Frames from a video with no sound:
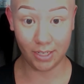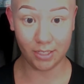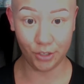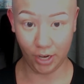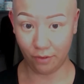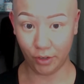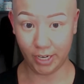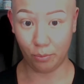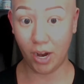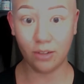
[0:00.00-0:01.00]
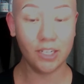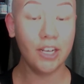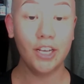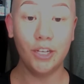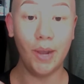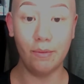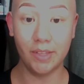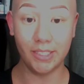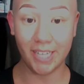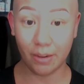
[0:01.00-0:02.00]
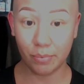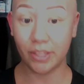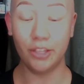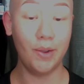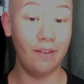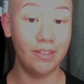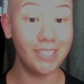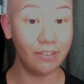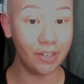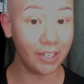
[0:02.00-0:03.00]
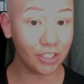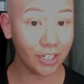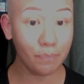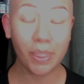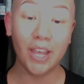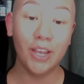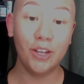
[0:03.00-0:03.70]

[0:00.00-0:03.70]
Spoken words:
this as your everyday brows, you have the depth, you have the definition,